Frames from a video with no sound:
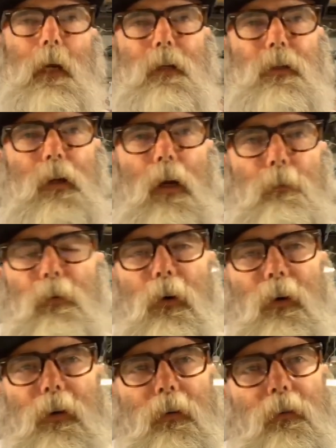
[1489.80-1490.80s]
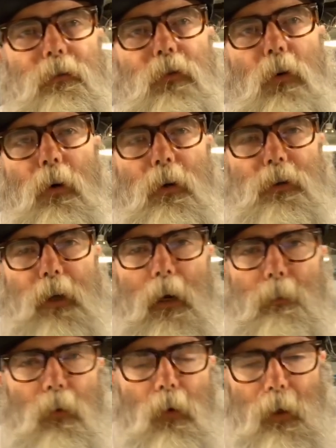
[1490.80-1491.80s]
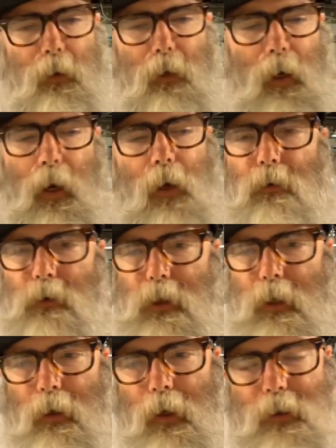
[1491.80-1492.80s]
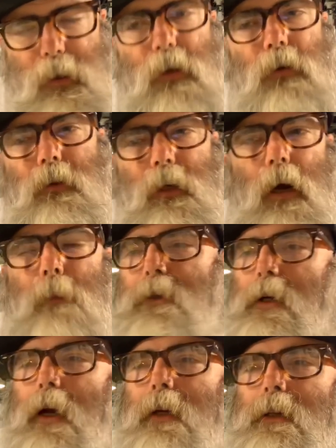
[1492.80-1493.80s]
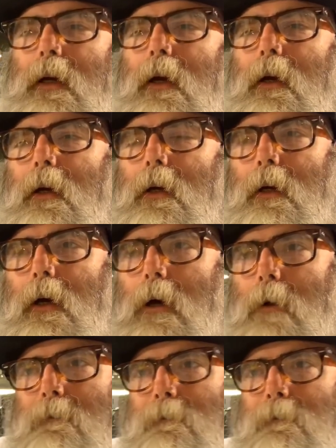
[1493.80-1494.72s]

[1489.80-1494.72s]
skateboard for skateboarding. I don't see it. I see only upsides. And